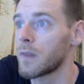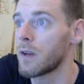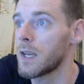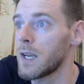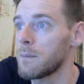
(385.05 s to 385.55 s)

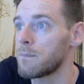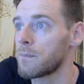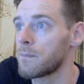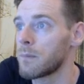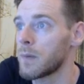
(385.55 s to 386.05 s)
okay,
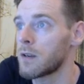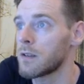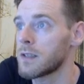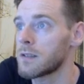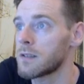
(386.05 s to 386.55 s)

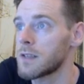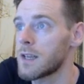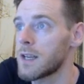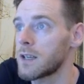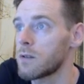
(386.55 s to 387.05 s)
because it's a
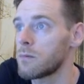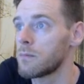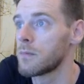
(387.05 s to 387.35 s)
Z angle,